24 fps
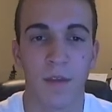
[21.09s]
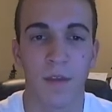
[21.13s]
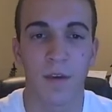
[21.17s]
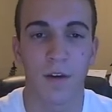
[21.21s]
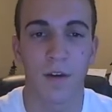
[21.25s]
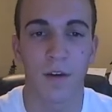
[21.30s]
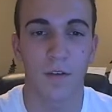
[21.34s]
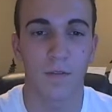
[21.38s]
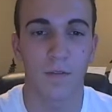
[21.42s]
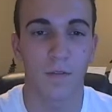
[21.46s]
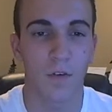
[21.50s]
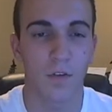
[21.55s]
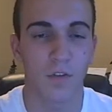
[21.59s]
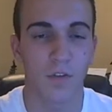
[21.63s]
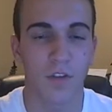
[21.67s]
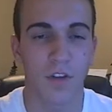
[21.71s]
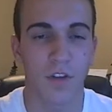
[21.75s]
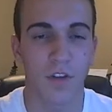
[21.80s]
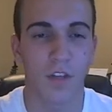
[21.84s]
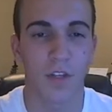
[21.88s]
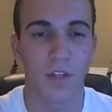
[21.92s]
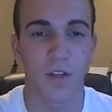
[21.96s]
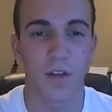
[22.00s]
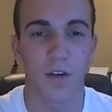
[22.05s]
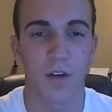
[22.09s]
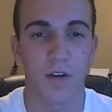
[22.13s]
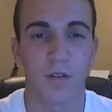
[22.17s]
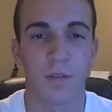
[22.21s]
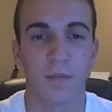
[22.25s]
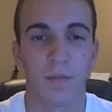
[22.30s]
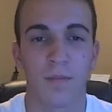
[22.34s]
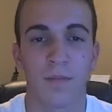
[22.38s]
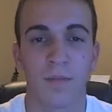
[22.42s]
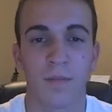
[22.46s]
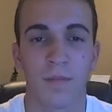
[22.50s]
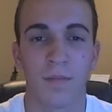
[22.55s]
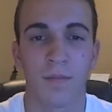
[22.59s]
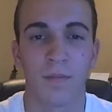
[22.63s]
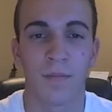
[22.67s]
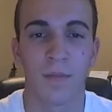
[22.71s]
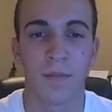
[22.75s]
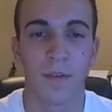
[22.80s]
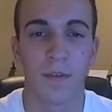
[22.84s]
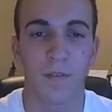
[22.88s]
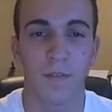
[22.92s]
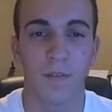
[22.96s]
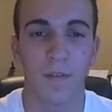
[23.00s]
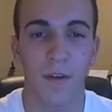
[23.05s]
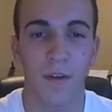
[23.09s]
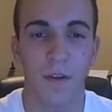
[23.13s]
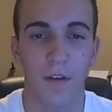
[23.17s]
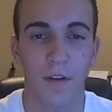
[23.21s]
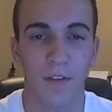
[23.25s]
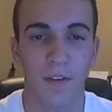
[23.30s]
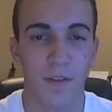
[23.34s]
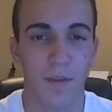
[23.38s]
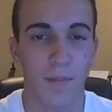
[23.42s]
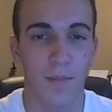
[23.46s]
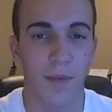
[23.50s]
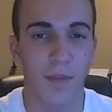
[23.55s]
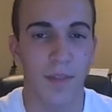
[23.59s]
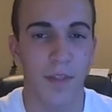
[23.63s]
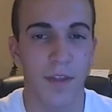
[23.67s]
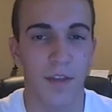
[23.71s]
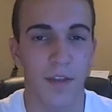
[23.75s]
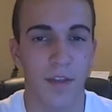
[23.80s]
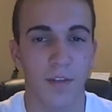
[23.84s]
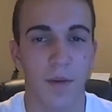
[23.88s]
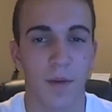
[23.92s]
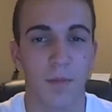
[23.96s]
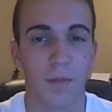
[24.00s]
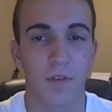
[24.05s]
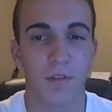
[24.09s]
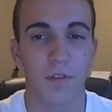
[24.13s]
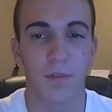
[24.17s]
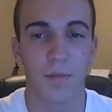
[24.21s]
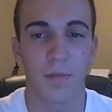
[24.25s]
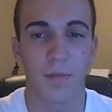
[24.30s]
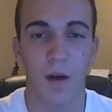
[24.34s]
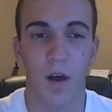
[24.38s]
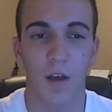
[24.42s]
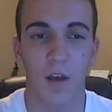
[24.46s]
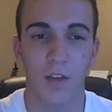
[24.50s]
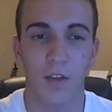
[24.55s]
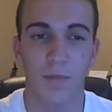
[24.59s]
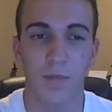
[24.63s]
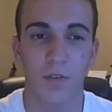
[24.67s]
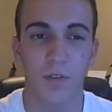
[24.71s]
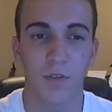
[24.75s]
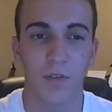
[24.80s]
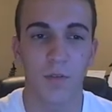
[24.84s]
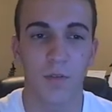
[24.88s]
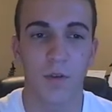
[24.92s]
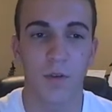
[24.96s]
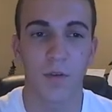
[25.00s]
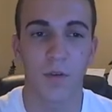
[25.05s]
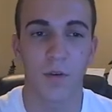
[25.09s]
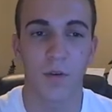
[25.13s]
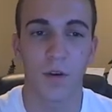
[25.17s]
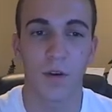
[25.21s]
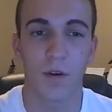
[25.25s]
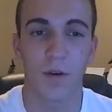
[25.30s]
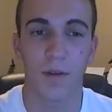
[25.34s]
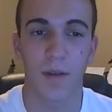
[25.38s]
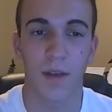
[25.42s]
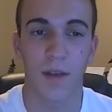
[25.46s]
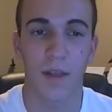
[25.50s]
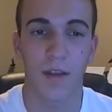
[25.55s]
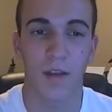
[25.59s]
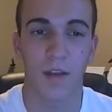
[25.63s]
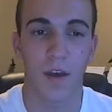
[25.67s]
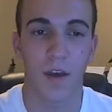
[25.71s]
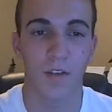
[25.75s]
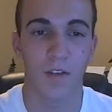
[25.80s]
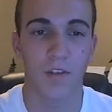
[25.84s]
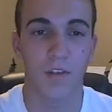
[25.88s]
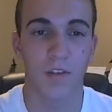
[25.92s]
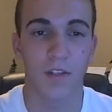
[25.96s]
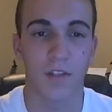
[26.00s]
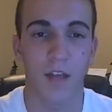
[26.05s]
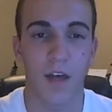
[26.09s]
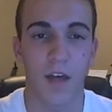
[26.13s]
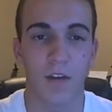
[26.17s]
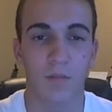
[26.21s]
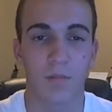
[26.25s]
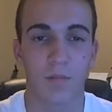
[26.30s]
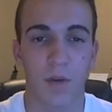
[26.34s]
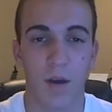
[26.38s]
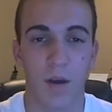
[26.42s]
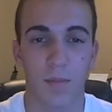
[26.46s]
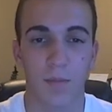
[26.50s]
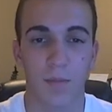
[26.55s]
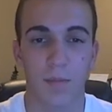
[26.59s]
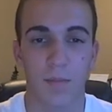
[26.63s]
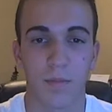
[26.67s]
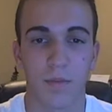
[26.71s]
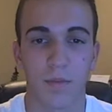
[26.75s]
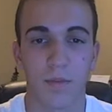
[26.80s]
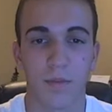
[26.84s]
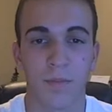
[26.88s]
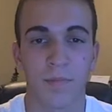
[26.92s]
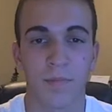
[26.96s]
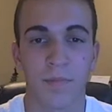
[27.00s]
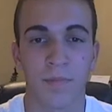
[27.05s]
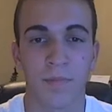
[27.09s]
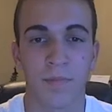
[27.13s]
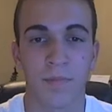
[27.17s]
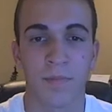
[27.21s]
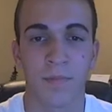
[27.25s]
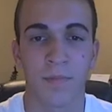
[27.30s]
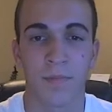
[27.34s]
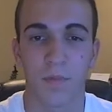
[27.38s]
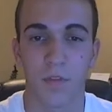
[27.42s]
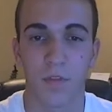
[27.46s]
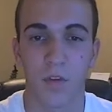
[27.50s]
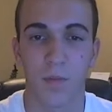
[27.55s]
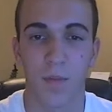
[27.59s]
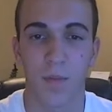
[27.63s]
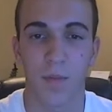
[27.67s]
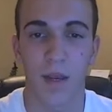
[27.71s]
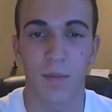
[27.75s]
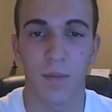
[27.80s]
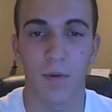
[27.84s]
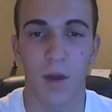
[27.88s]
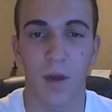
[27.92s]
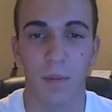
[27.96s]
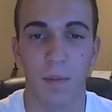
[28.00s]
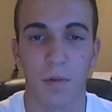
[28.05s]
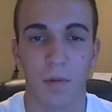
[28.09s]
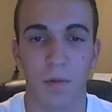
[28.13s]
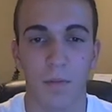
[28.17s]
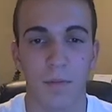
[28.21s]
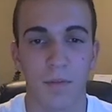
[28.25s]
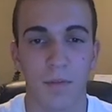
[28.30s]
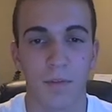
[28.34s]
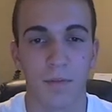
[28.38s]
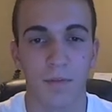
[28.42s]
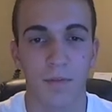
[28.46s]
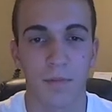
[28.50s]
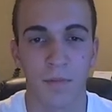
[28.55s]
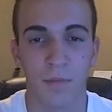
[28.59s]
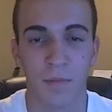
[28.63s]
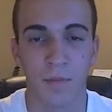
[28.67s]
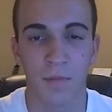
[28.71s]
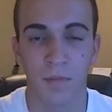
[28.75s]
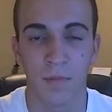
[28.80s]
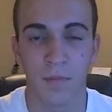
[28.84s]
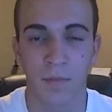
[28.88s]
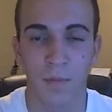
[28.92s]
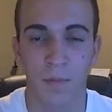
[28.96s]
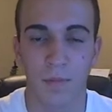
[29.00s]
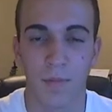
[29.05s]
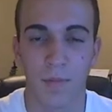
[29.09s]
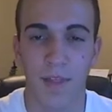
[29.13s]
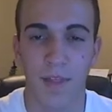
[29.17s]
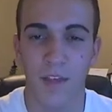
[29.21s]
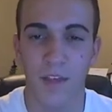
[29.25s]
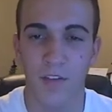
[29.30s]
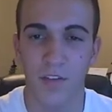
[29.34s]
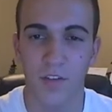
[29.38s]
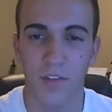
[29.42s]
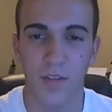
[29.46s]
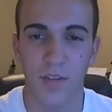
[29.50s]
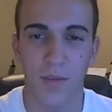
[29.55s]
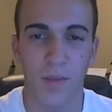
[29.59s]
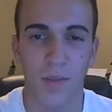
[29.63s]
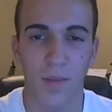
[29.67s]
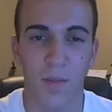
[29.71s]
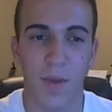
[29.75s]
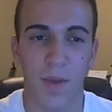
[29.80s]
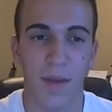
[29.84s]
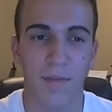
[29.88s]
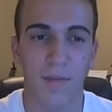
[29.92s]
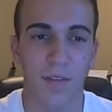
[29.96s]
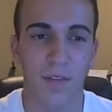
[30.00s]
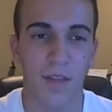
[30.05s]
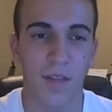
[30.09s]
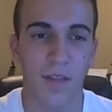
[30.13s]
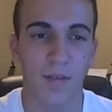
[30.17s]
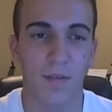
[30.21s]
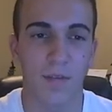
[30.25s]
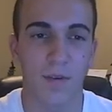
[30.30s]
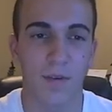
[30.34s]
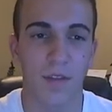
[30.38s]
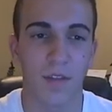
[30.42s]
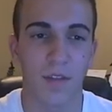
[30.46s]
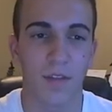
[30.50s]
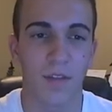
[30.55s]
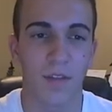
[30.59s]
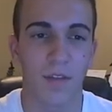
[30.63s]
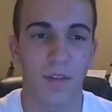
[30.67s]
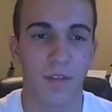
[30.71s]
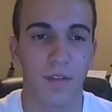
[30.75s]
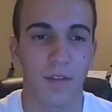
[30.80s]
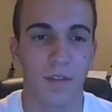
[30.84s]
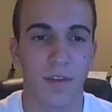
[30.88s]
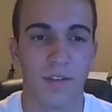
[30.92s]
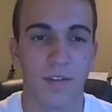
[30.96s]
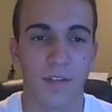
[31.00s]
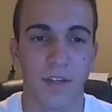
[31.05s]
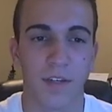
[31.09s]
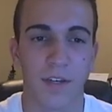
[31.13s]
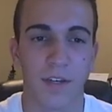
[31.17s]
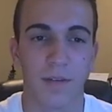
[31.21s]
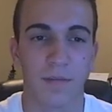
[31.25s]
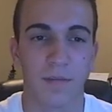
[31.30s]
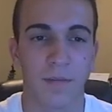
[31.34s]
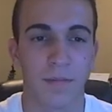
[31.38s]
Unfortunately, though, fear is something that is almost impossible to ignore and causes a lot of problems. Too many problems. But that's just something we have to live with, isn't it?